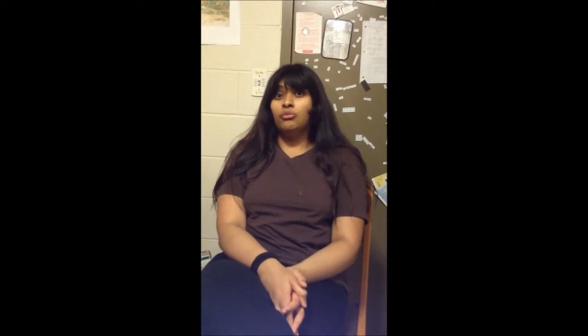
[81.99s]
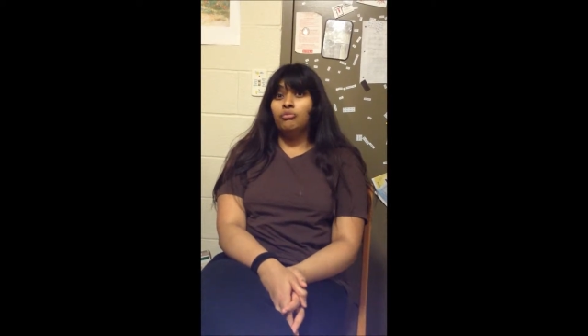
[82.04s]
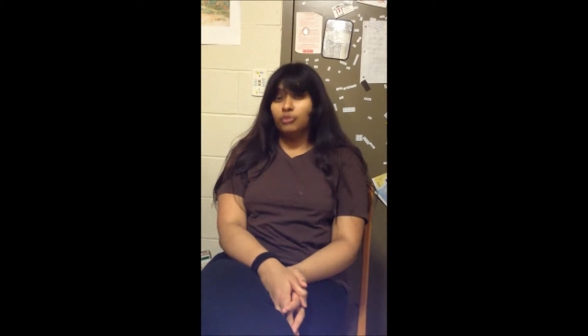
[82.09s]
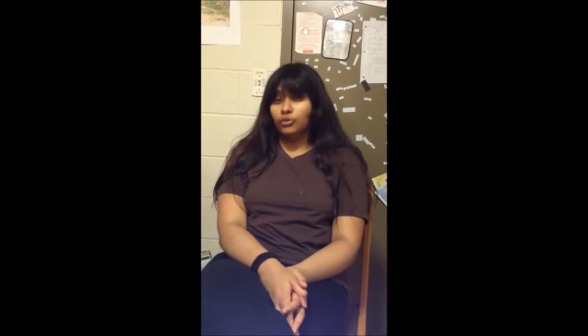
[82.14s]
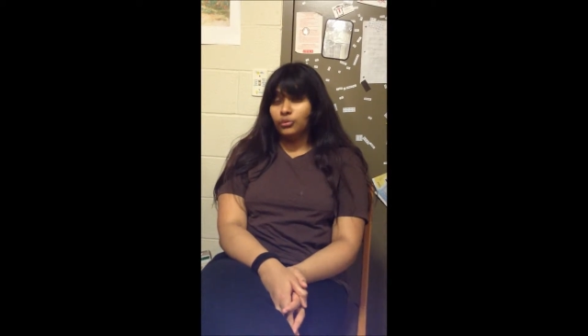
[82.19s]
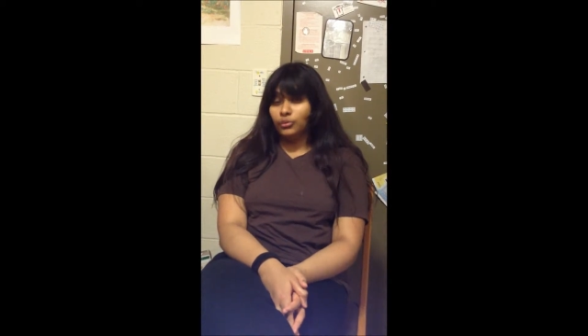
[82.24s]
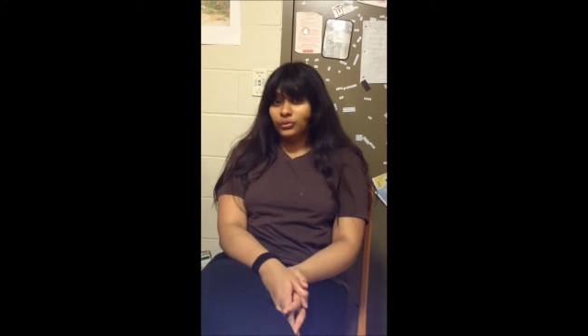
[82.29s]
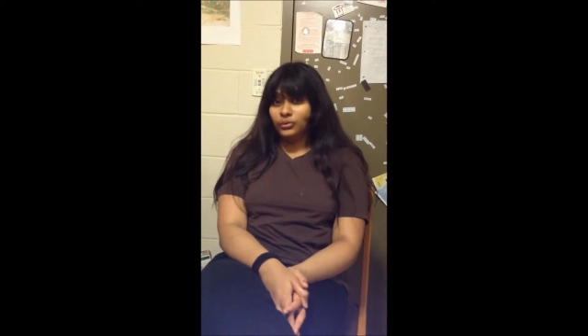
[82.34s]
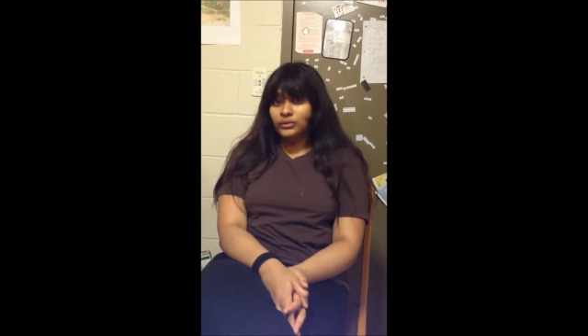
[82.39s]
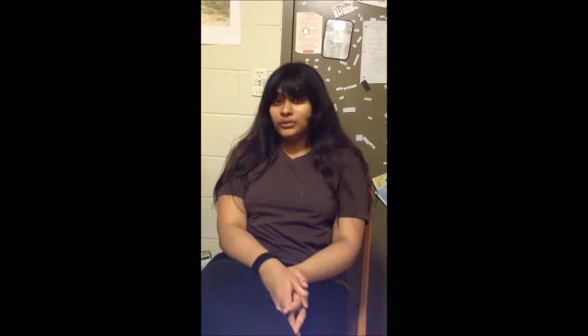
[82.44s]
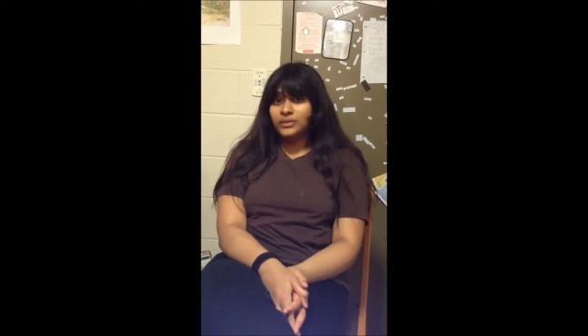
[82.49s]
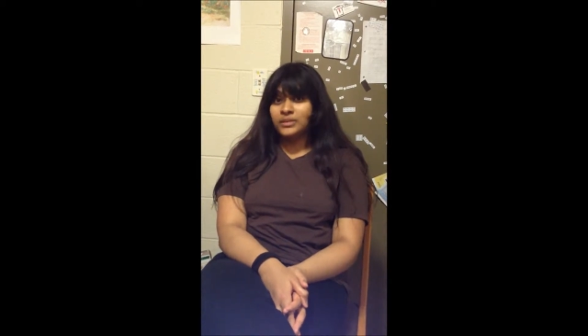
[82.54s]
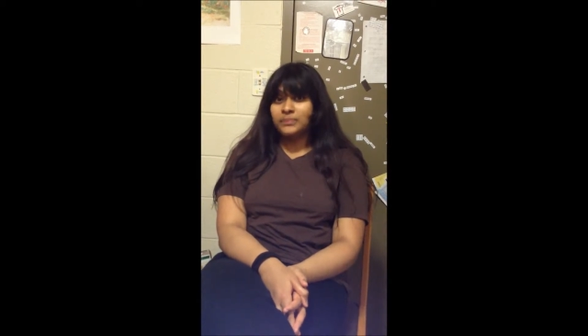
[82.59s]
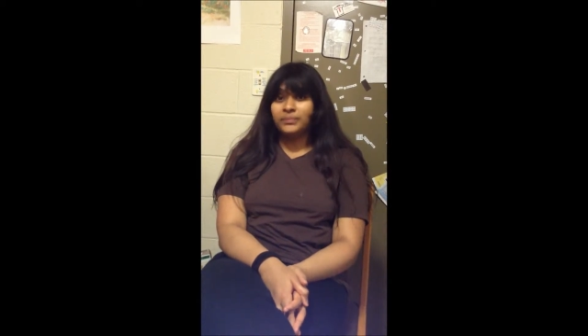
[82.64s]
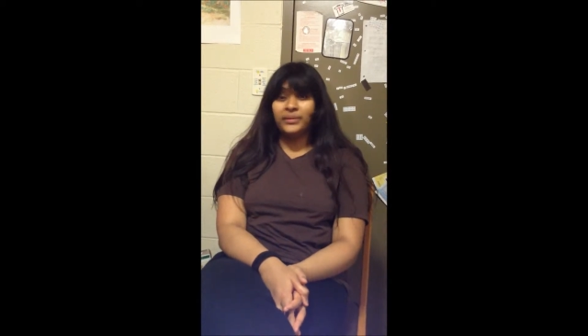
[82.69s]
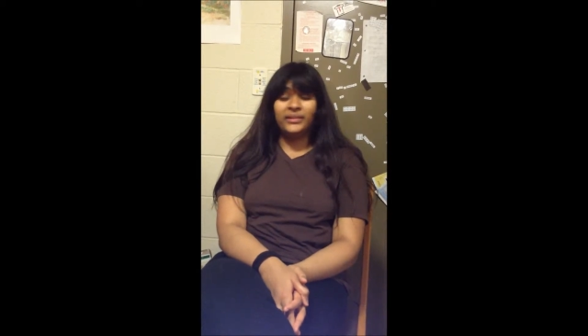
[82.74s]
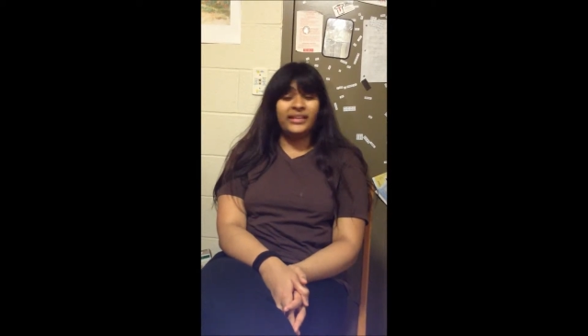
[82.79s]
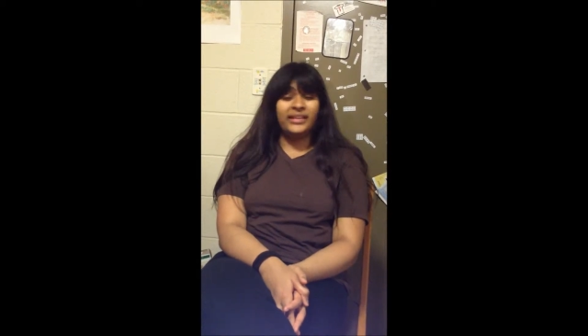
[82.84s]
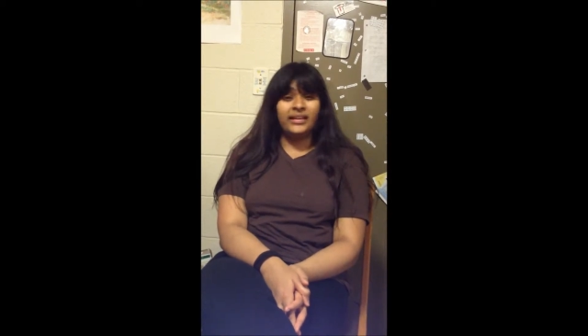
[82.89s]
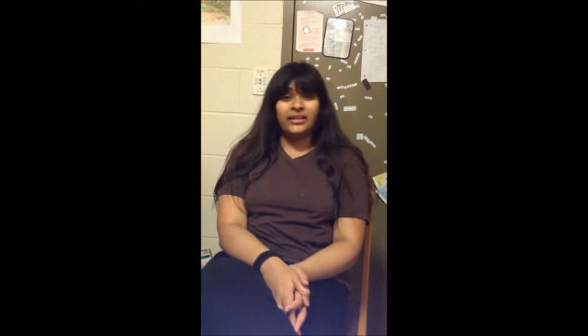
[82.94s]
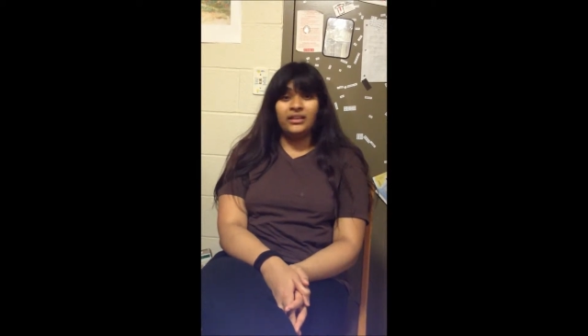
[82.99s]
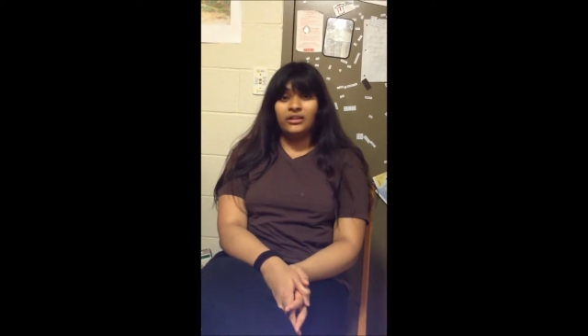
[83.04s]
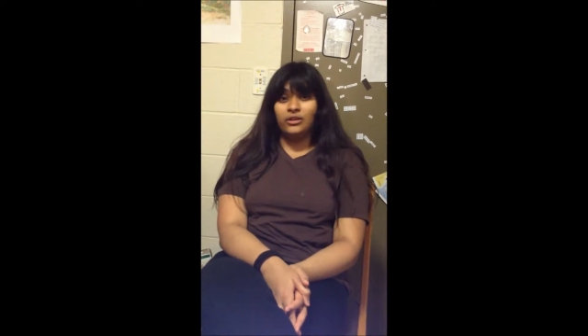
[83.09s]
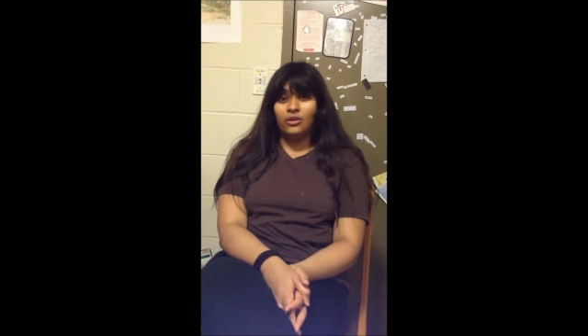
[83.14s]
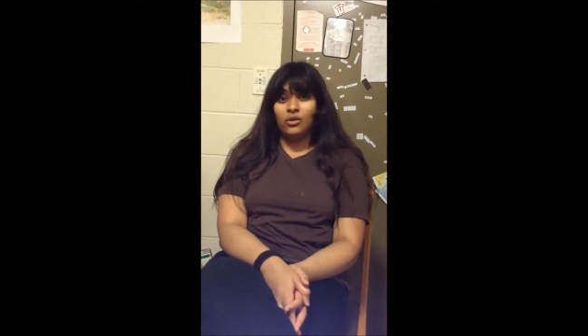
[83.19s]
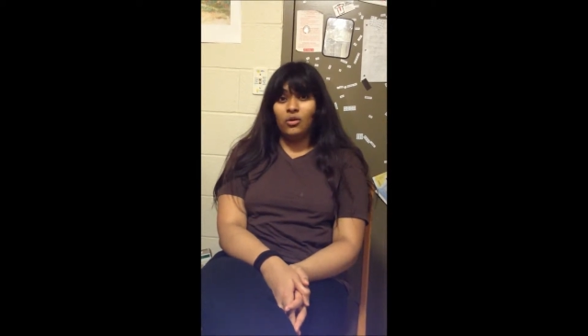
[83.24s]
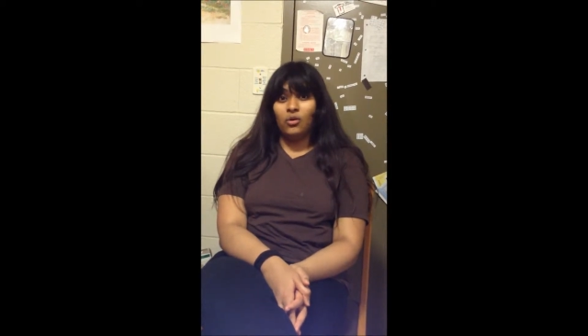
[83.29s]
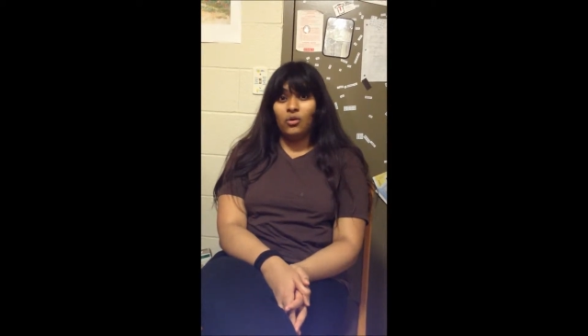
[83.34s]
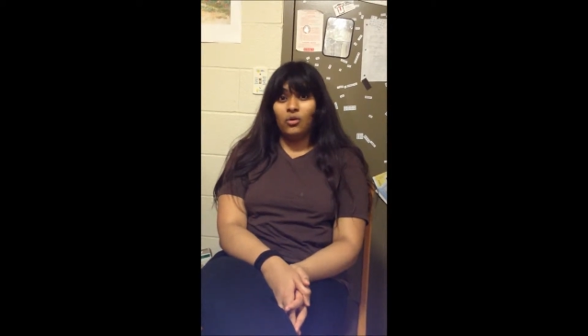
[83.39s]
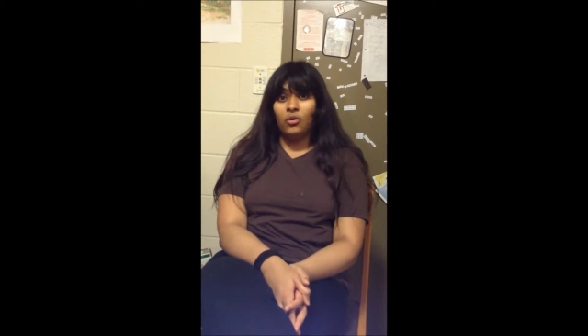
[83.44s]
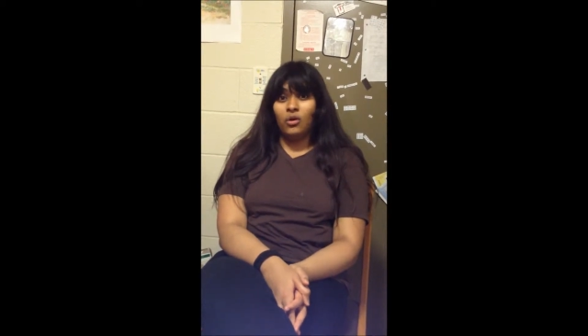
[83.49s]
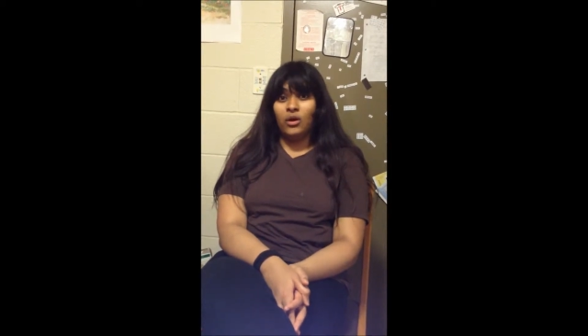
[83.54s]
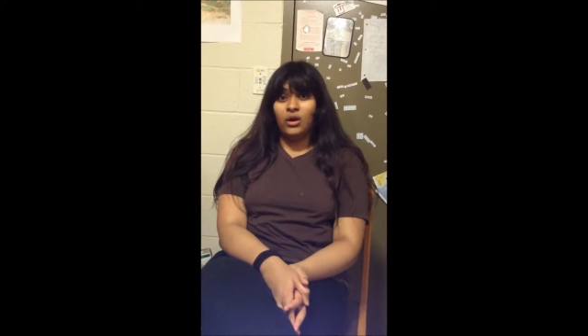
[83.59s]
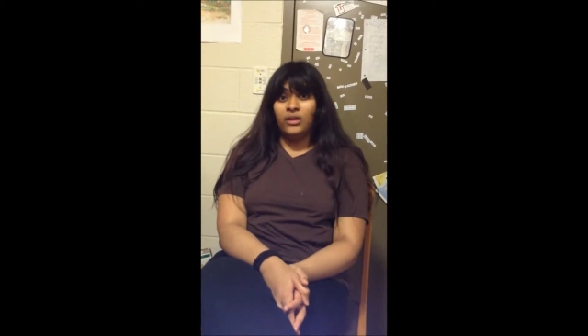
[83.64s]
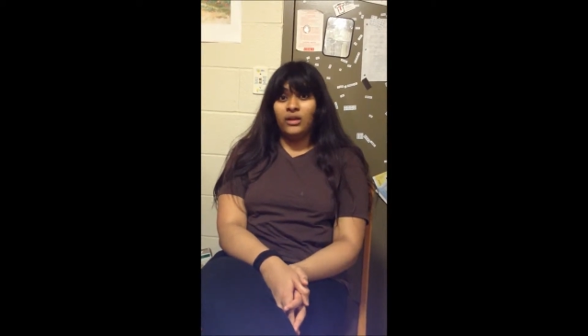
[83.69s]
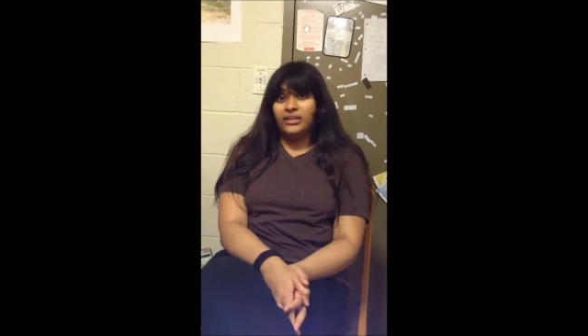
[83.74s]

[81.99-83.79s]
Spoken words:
rules, but they didn't know